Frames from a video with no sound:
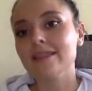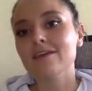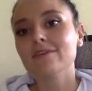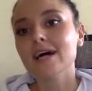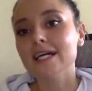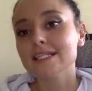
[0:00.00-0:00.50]

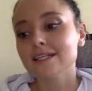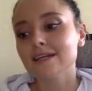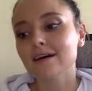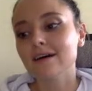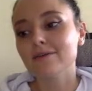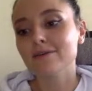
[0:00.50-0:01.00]
They've got
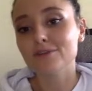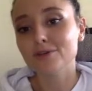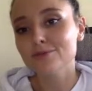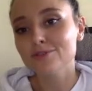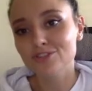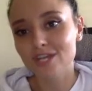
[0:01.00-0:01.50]

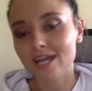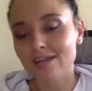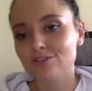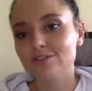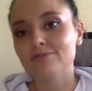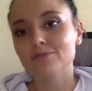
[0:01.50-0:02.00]
reviews
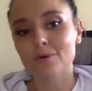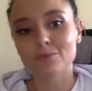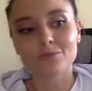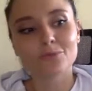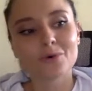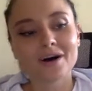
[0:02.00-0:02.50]
changed
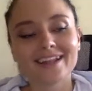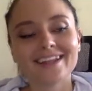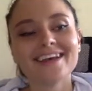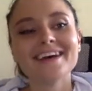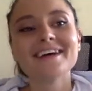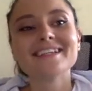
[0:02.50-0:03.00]
from
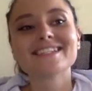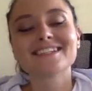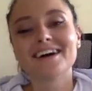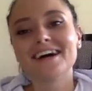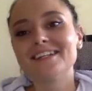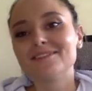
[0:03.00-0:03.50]
1
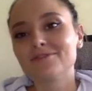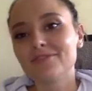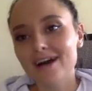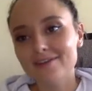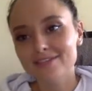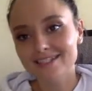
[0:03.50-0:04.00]
star to
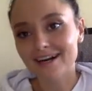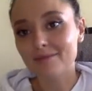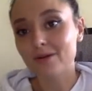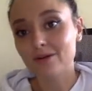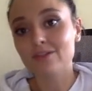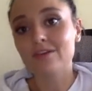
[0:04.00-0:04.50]
5 star
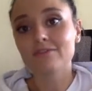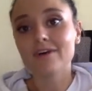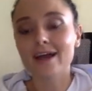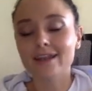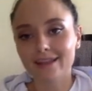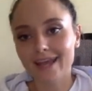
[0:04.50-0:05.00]
because they
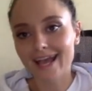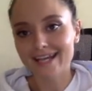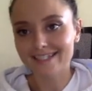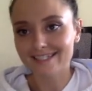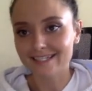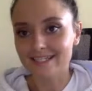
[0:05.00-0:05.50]
finally
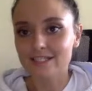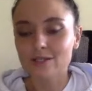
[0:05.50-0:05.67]
added it.